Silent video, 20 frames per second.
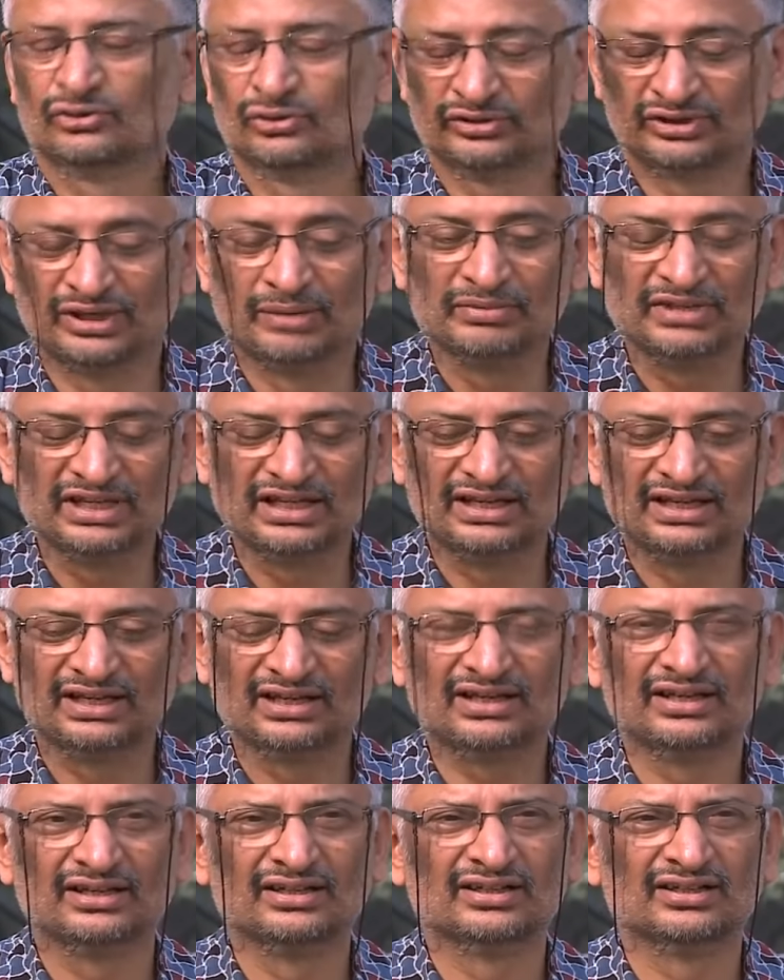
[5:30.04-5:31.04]
So something
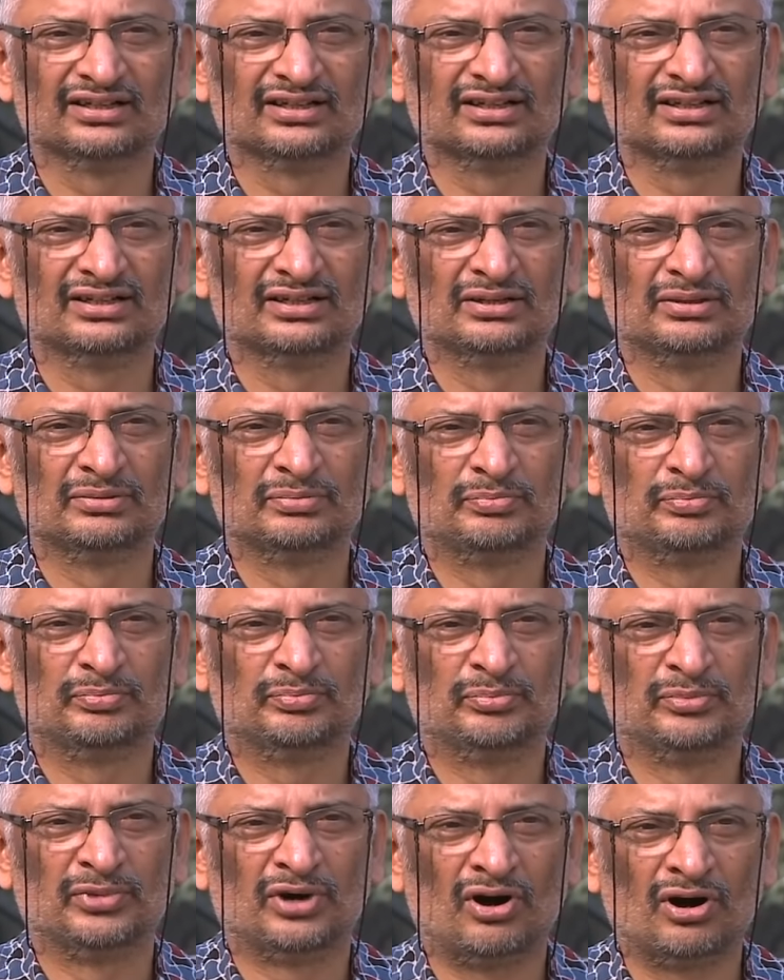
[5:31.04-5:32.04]
like a
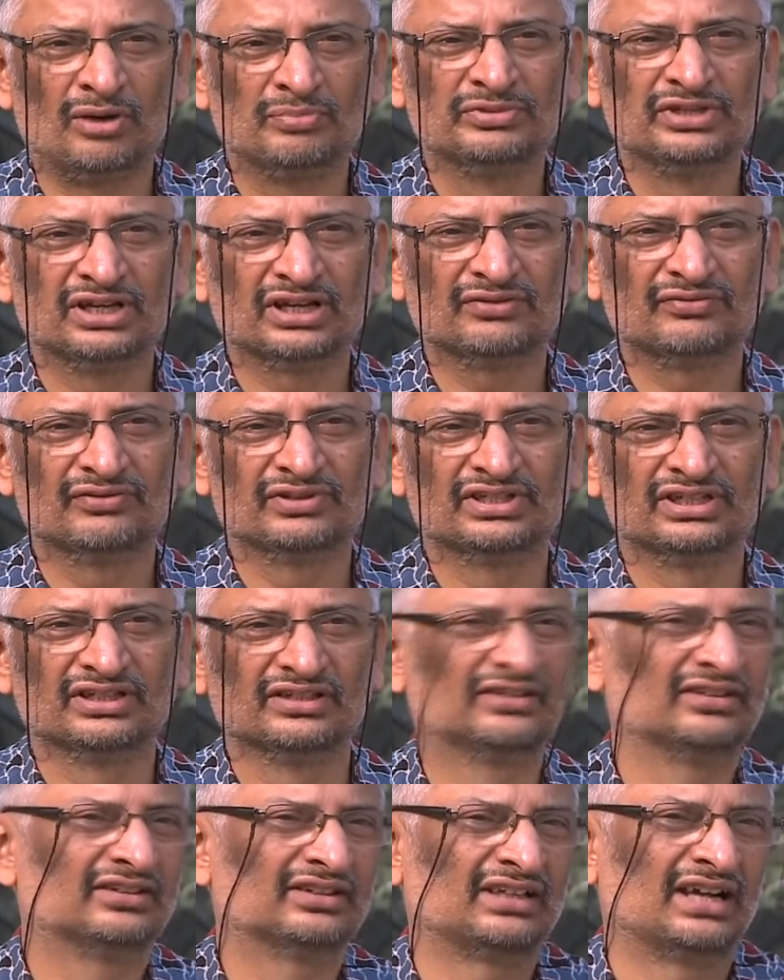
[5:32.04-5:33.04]
object which
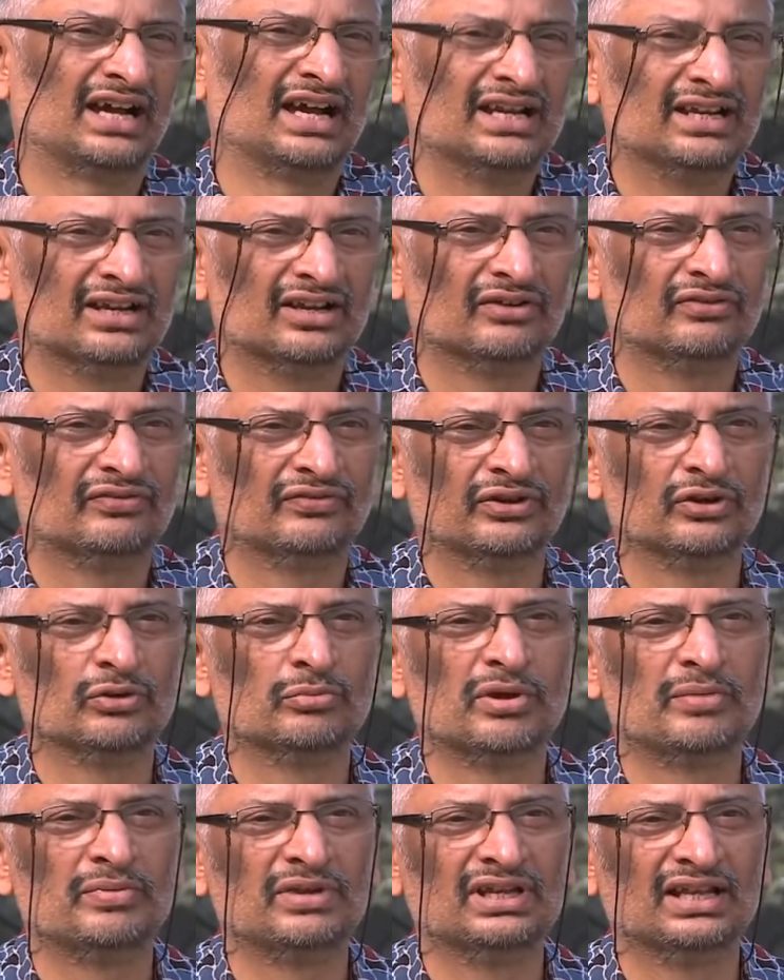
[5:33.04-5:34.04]
is kind of, you know,
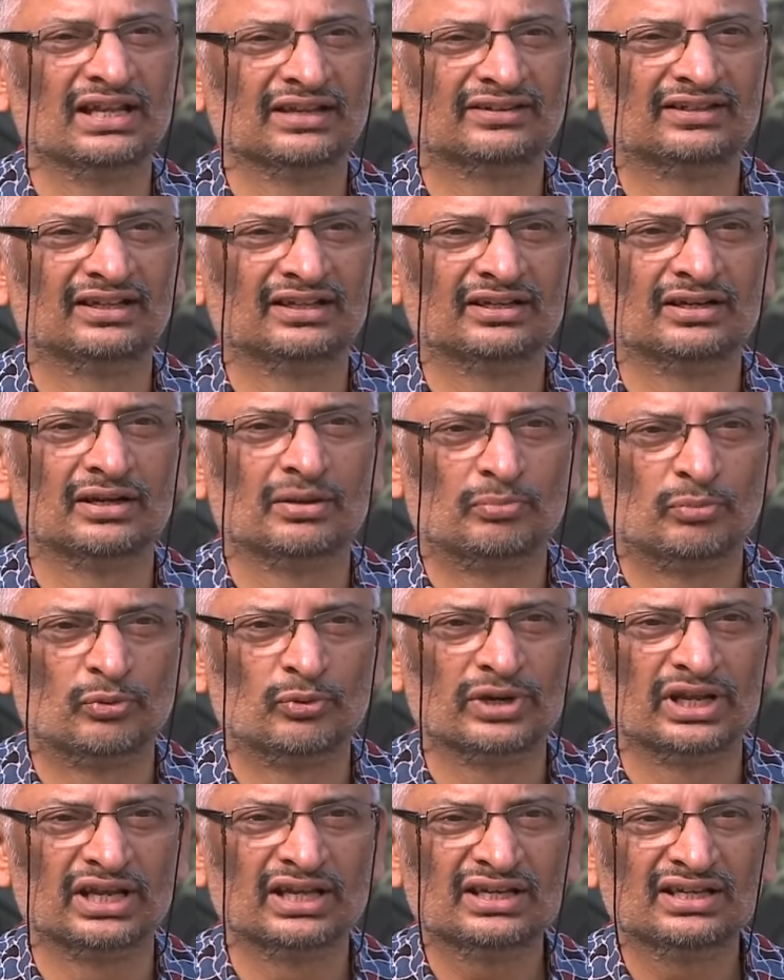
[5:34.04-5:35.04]
maybe less than
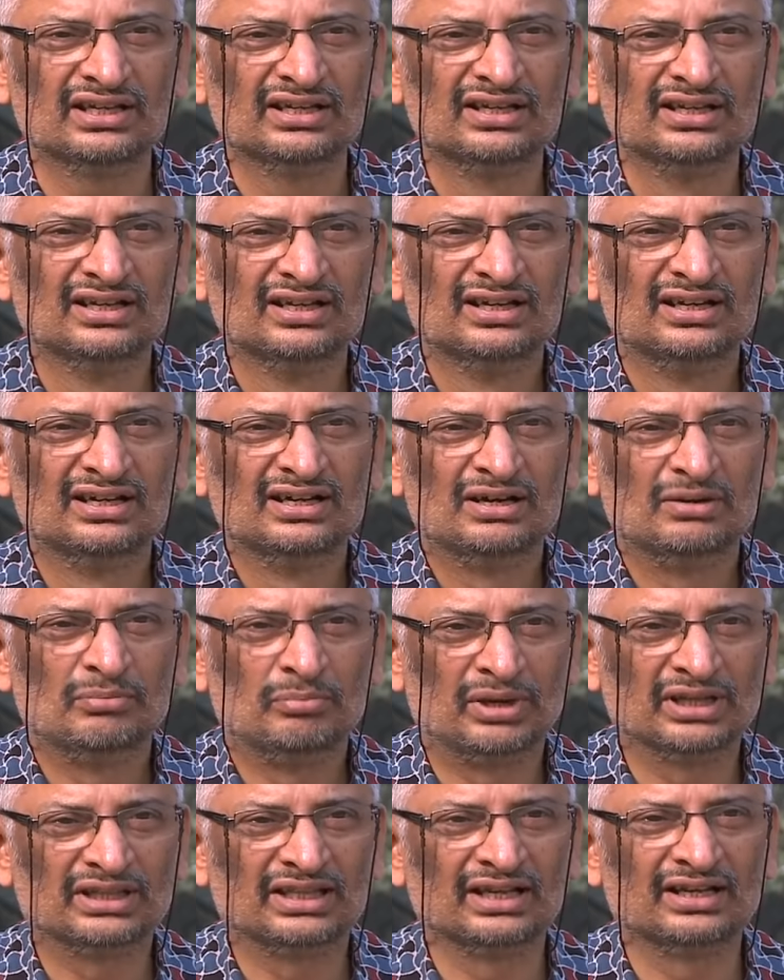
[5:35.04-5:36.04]
Pune
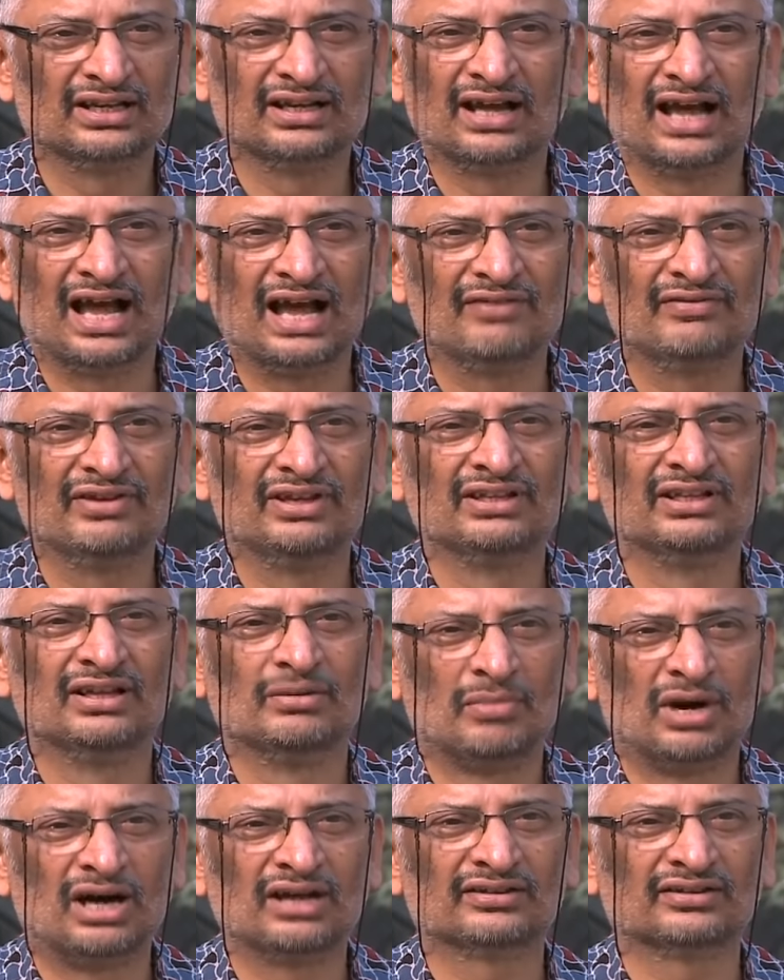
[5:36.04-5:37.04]
but then having the
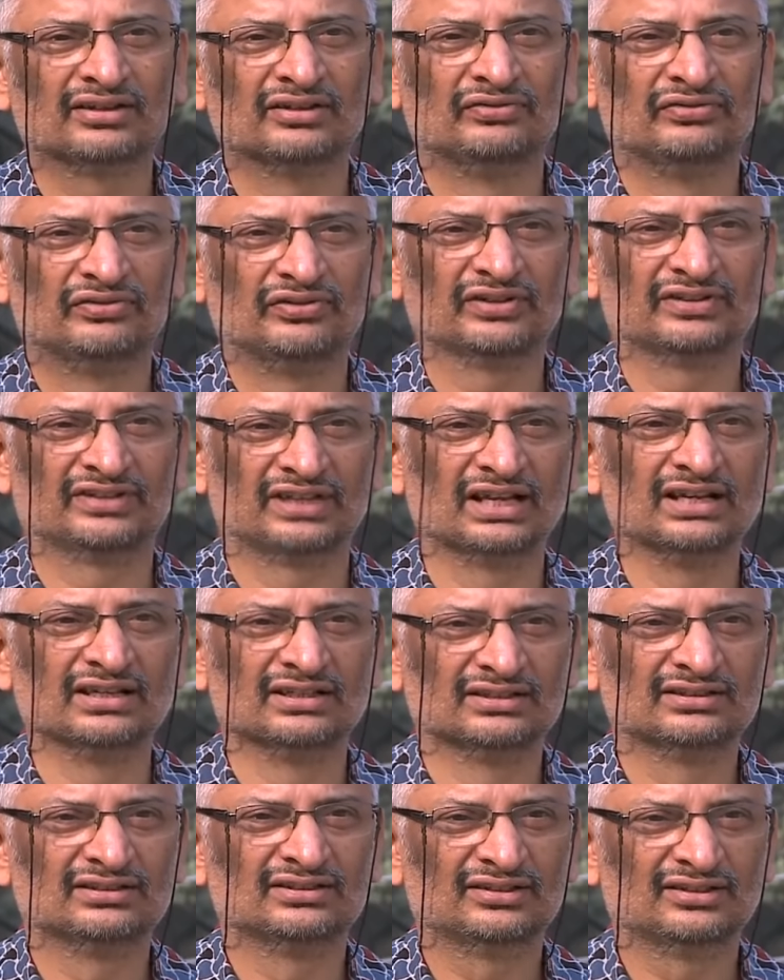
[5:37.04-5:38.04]
mass of sun.
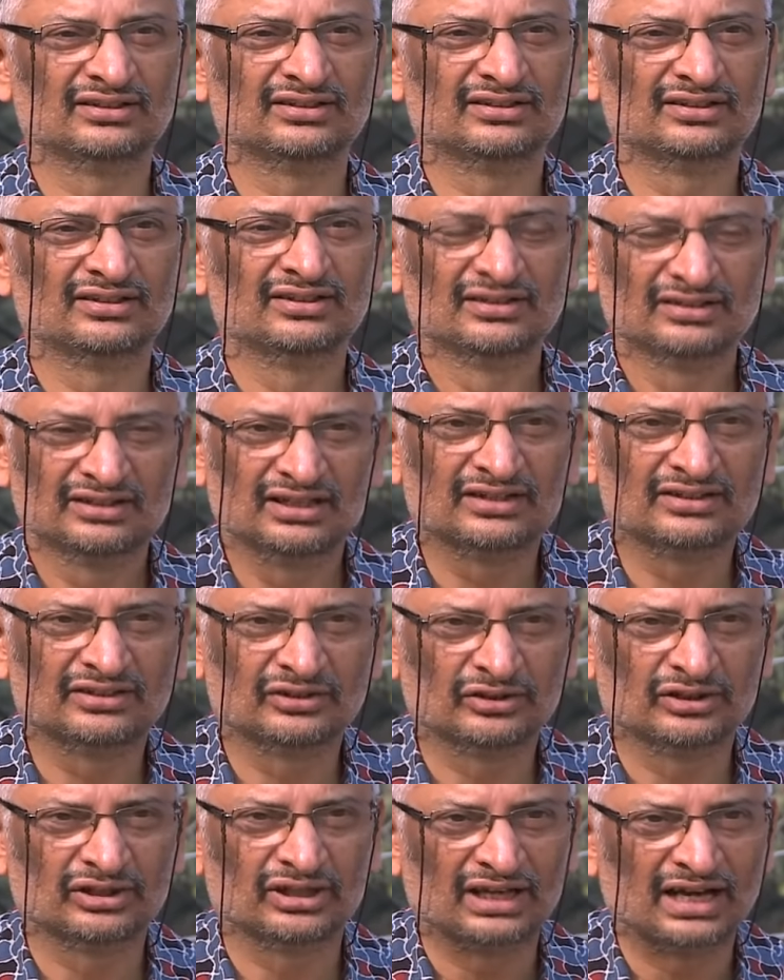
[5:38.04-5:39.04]
Of the sun. That's
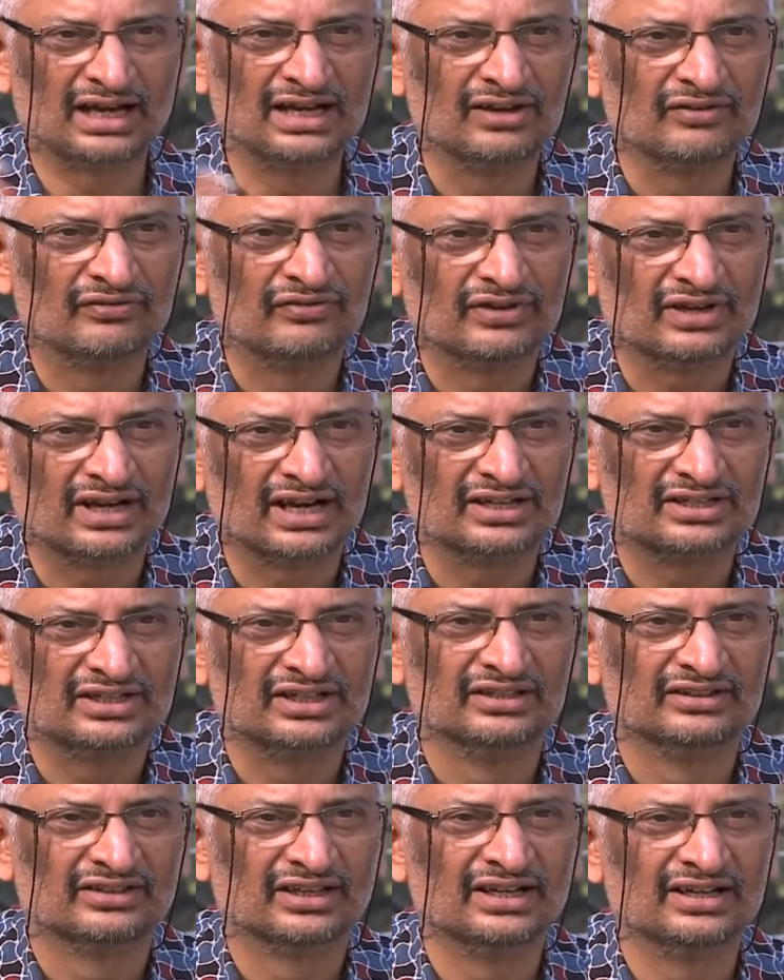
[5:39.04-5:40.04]
kind of crushed
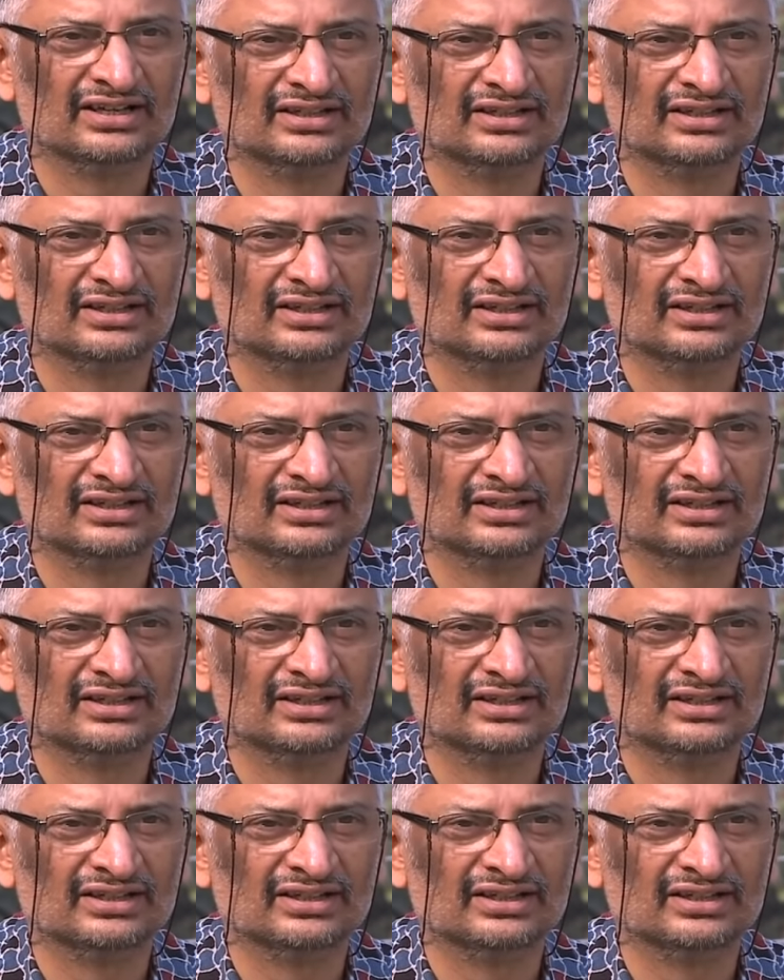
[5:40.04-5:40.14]
inside.